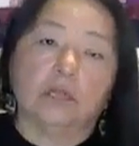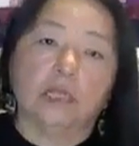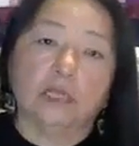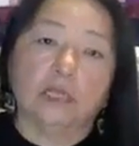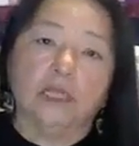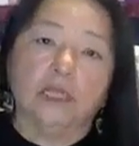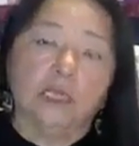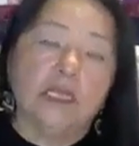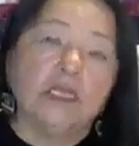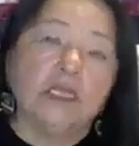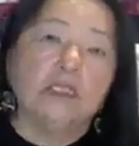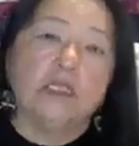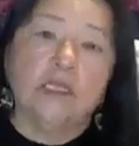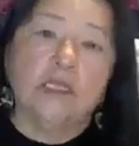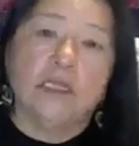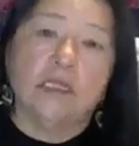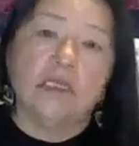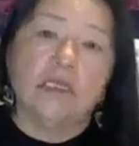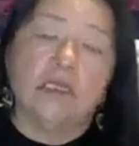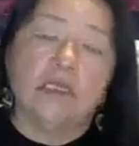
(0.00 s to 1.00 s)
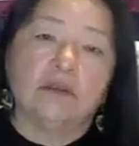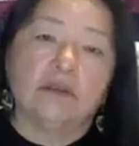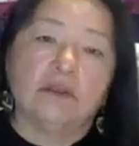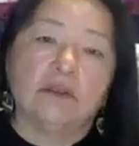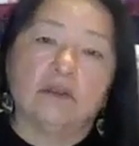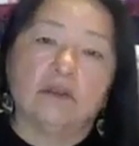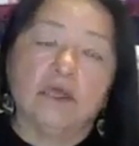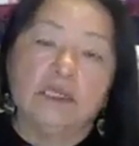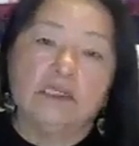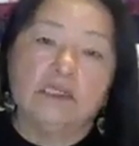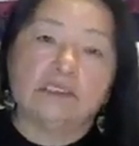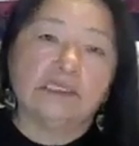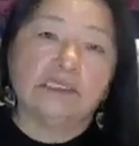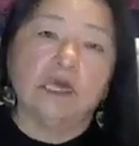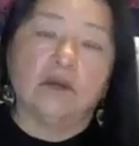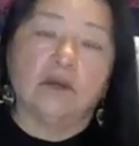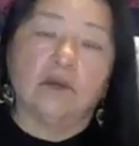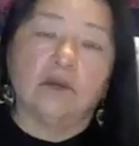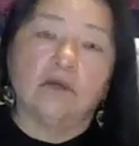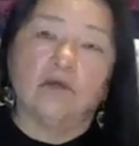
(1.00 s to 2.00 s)
in healing, in the things
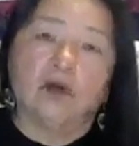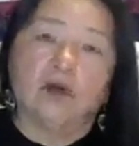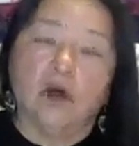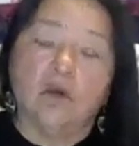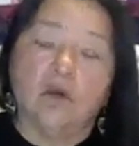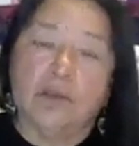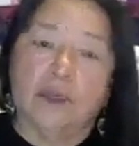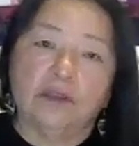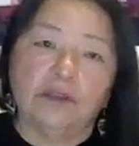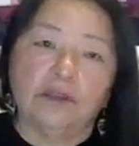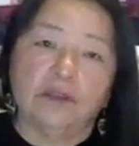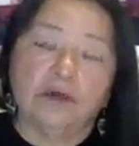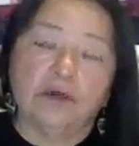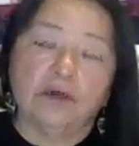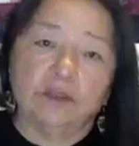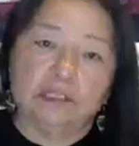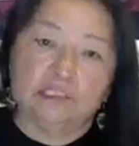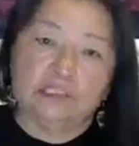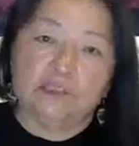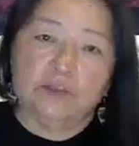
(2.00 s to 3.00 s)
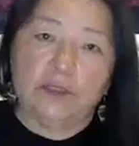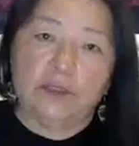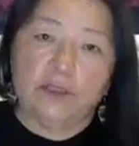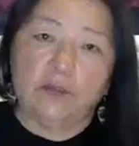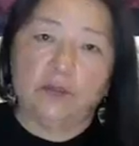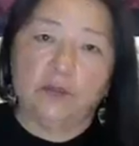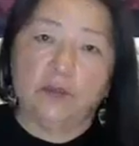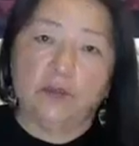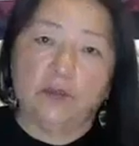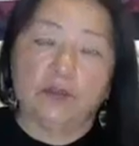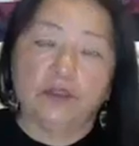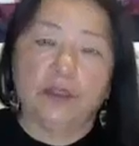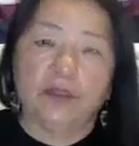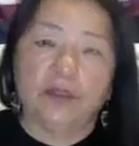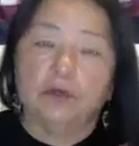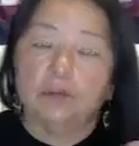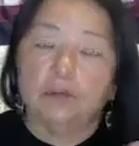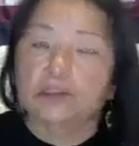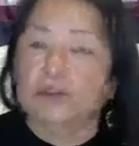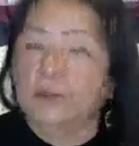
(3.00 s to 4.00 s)
that we've all been through as people, you
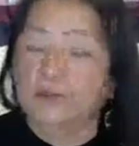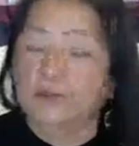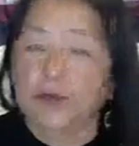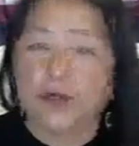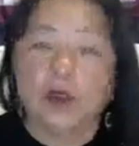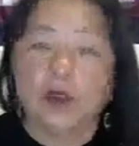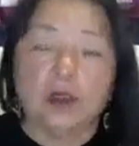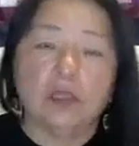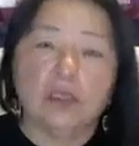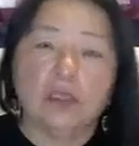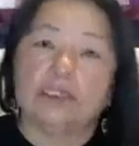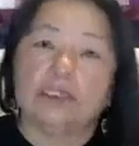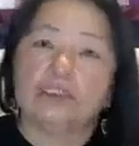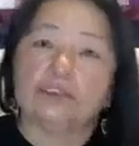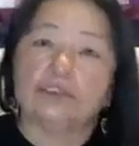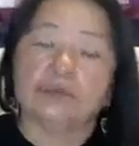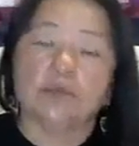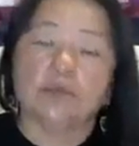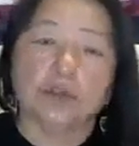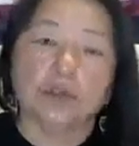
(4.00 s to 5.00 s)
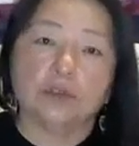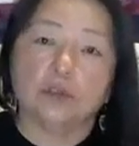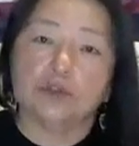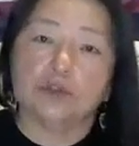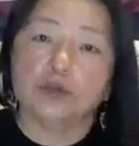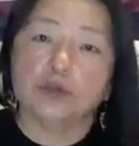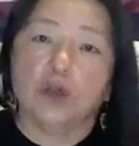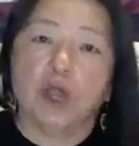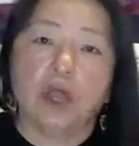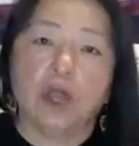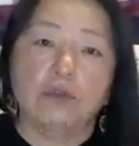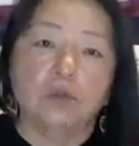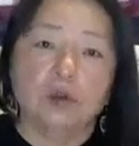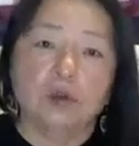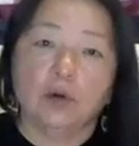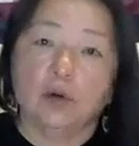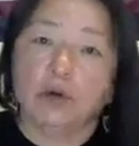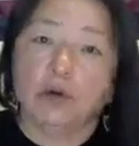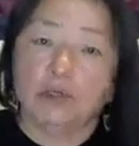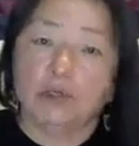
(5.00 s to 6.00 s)
know, some people call it historical trauma
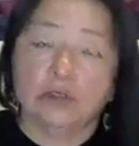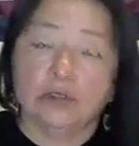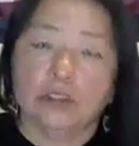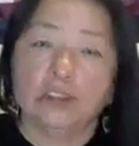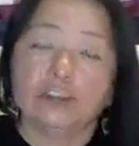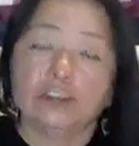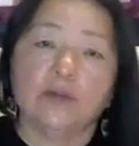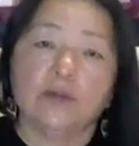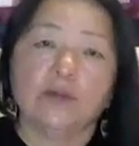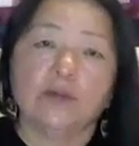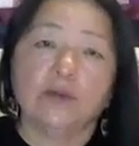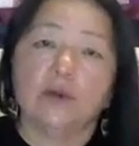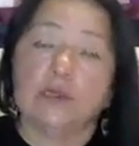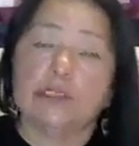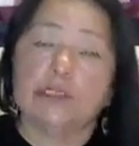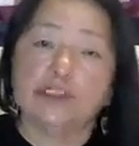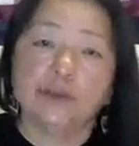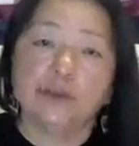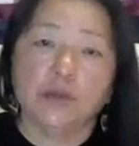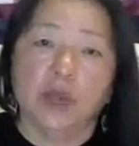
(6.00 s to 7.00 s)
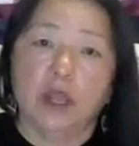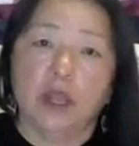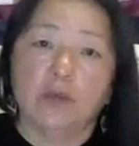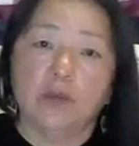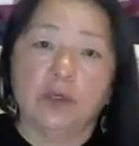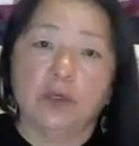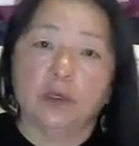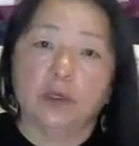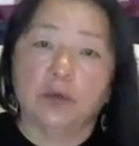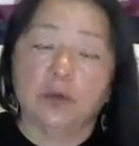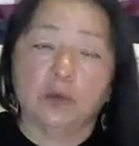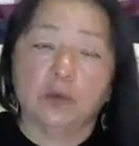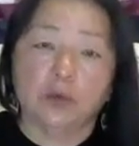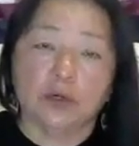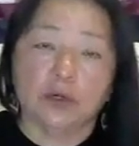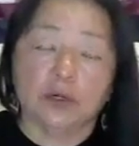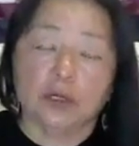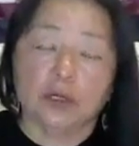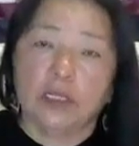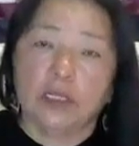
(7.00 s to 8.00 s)
or contemporary trauma,
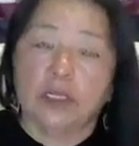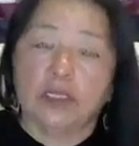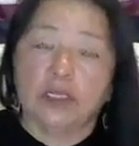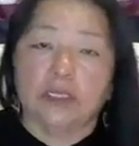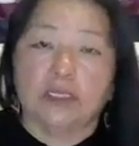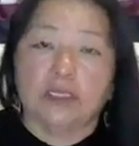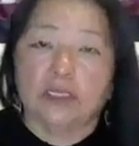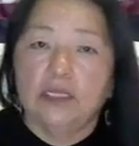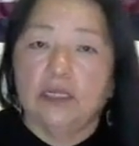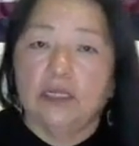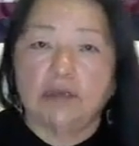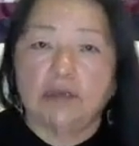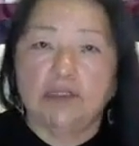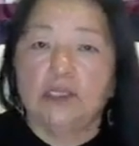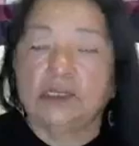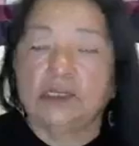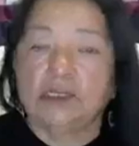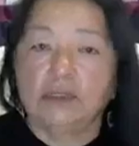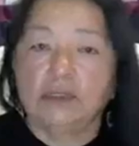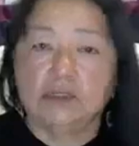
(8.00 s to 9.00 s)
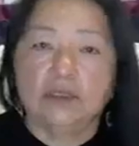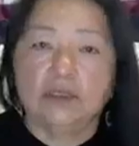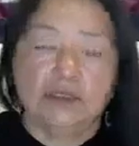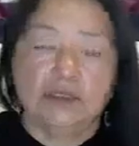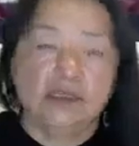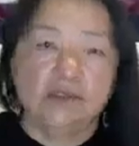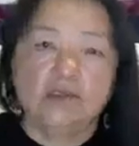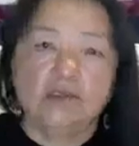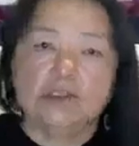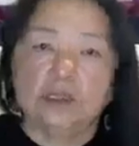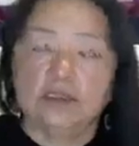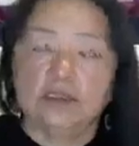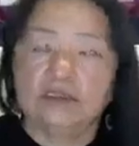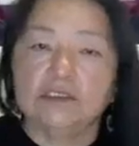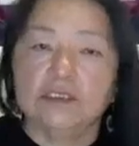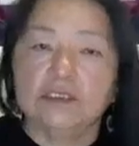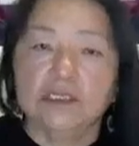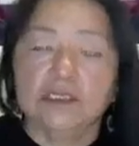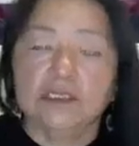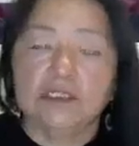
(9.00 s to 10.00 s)
or, you know, you can use all
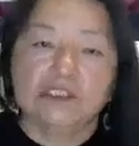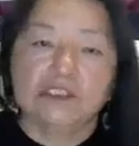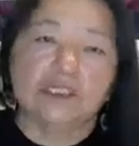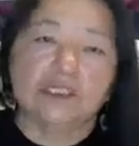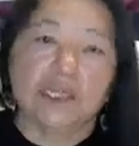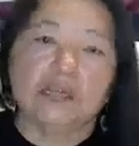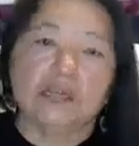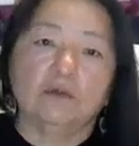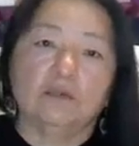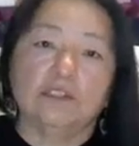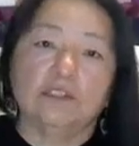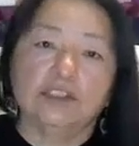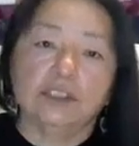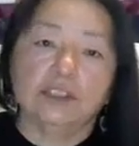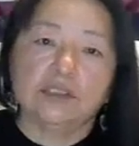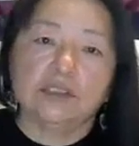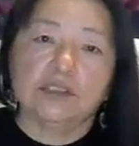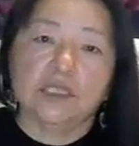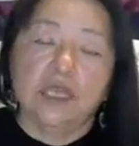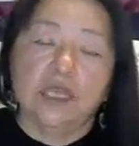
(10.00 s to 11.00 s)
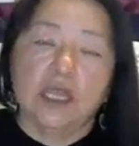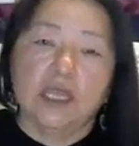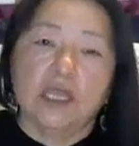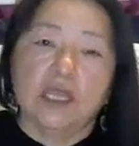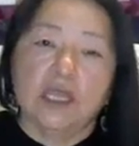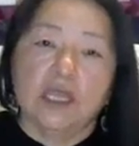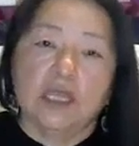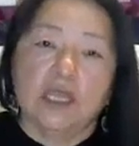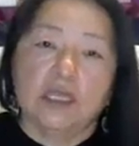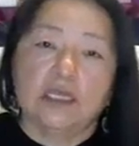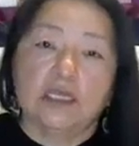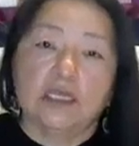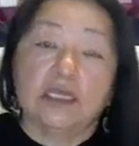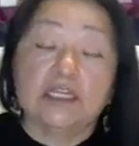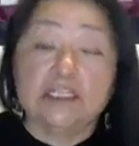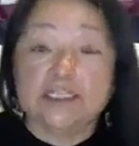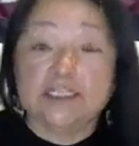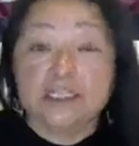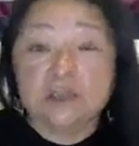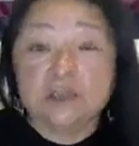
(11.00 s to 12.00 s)
these English languages.
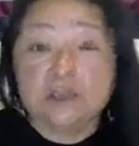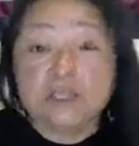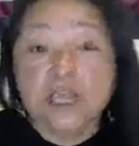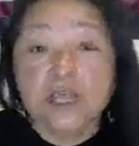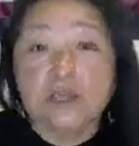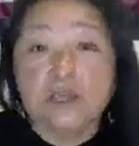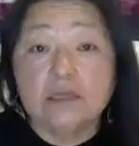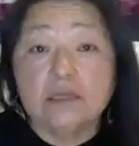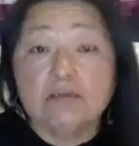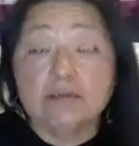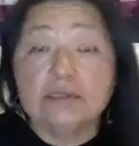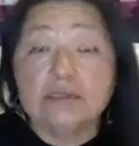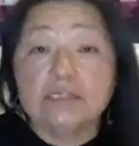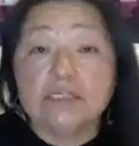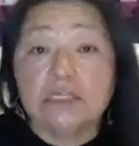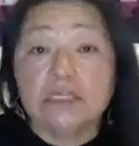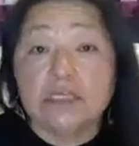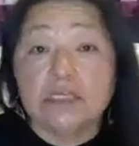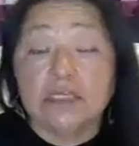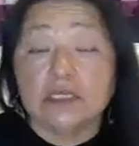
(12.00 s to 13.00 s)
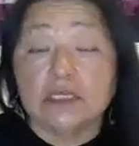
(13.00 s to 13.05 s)
Sometimes